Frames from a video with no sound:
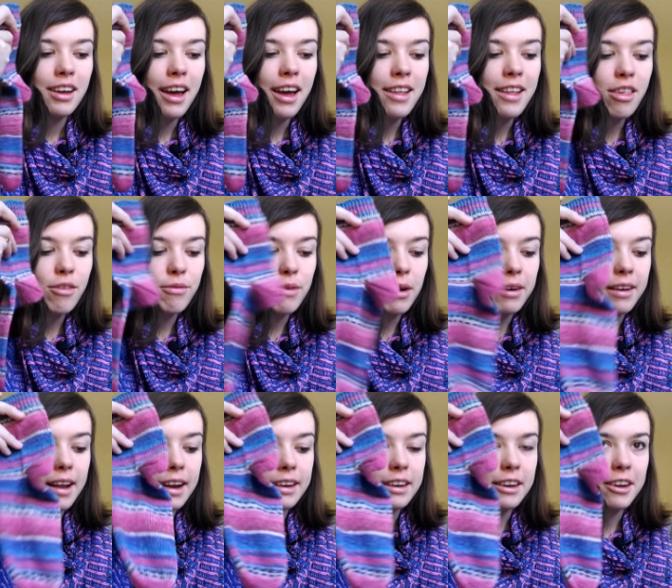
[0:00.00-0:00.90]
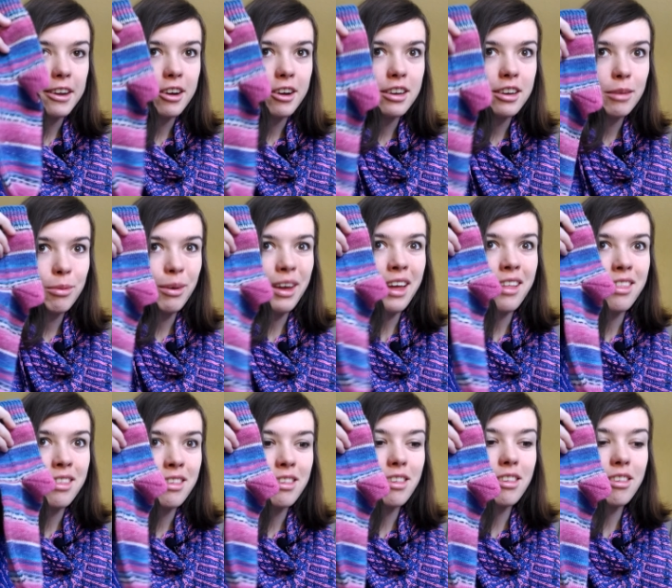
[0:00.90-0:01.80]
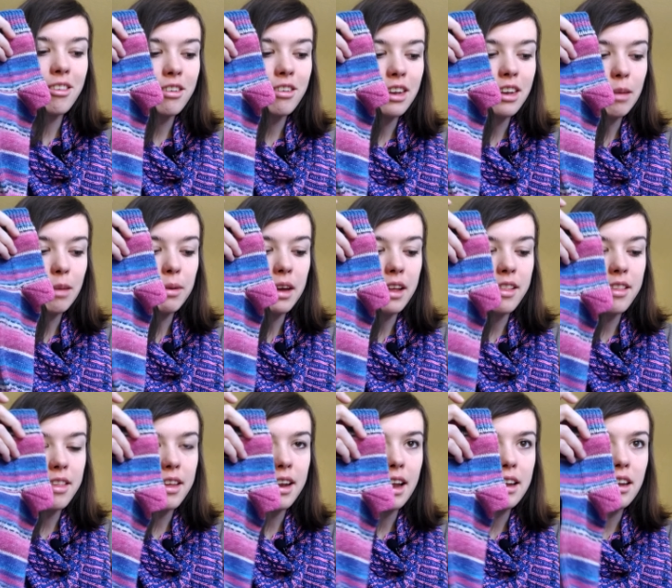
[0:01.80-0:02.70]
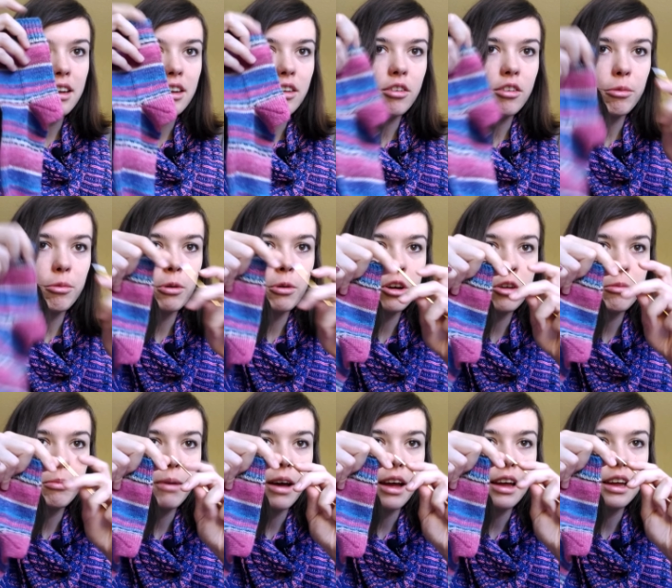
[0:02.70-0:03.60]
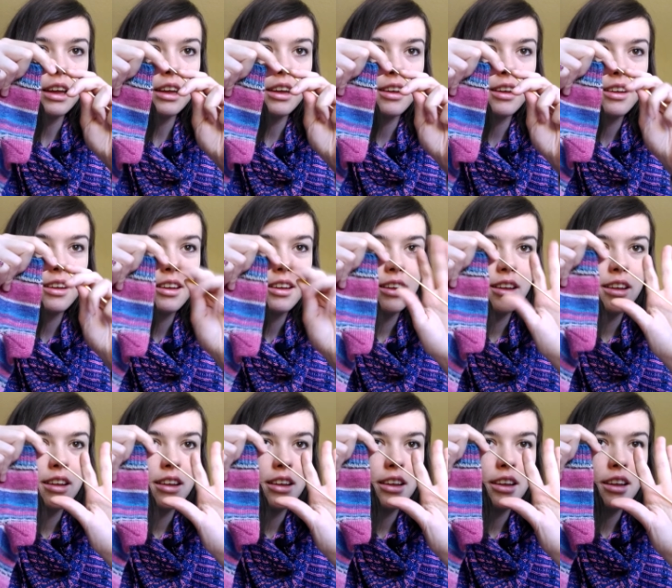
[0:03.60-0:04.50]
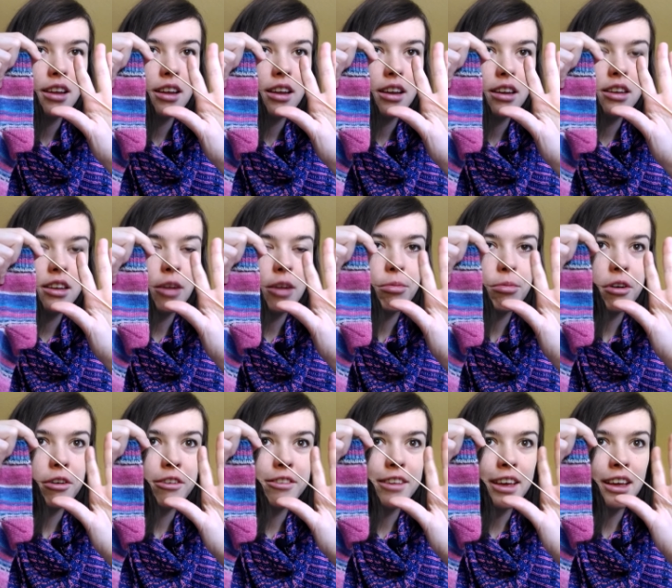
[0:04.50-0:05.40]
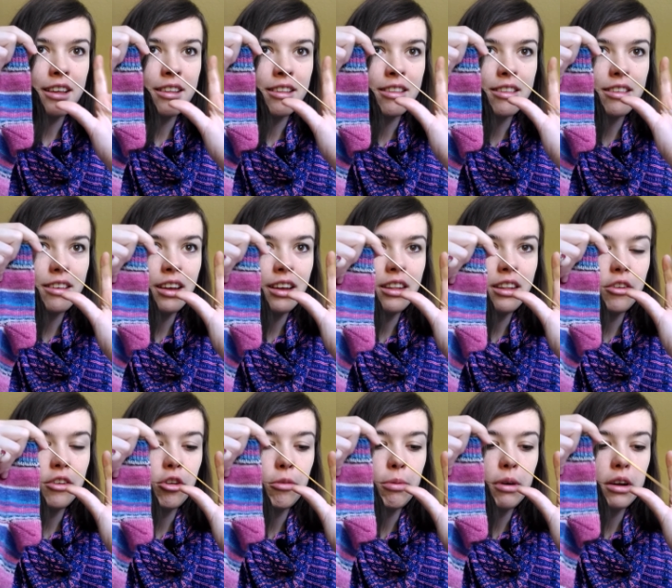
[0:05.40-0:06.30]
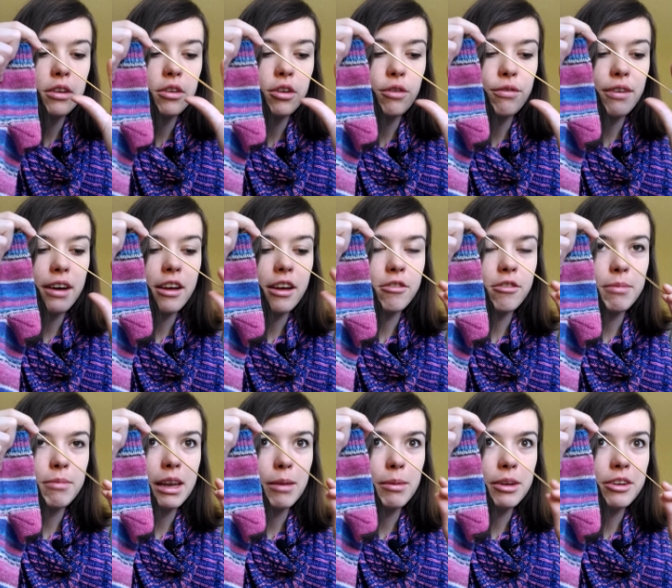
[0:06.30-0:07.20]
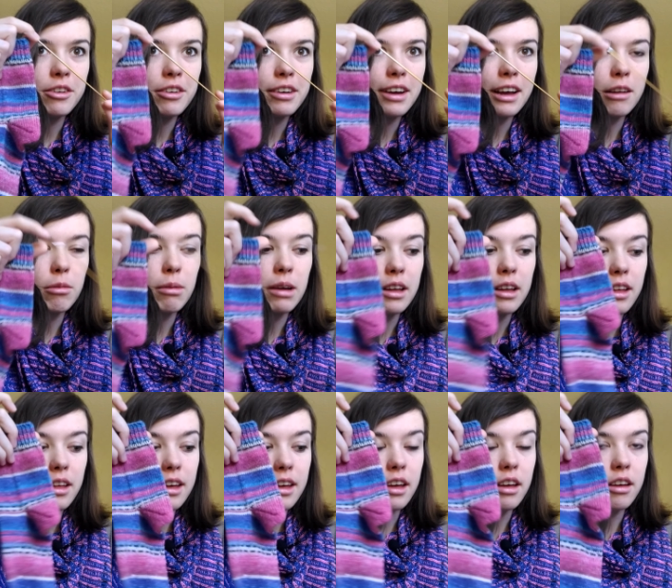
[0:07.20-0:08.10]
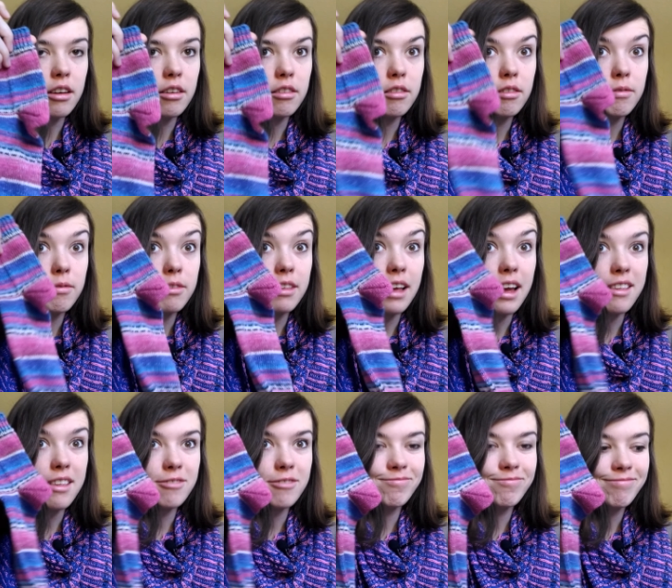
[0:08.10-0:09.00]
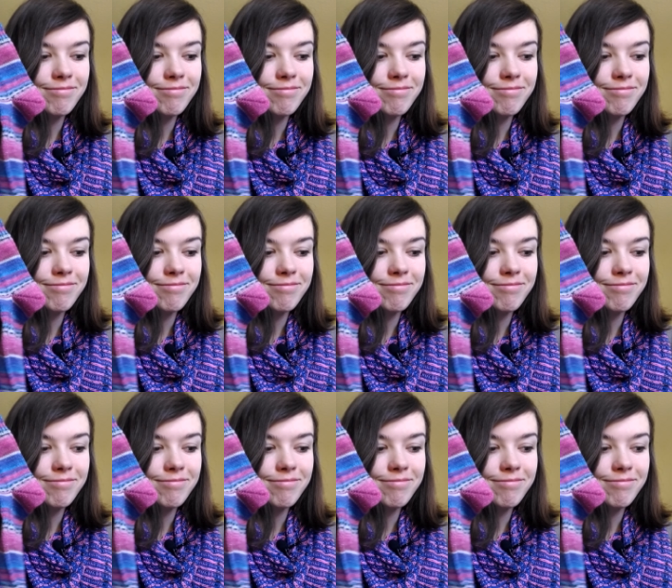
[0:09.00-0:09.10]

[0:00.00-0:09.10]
I just felt like knitting on DPNs. So the DPNs that I did use were my KnitPro Zings in the 2.25 millimeter colorway uh, size.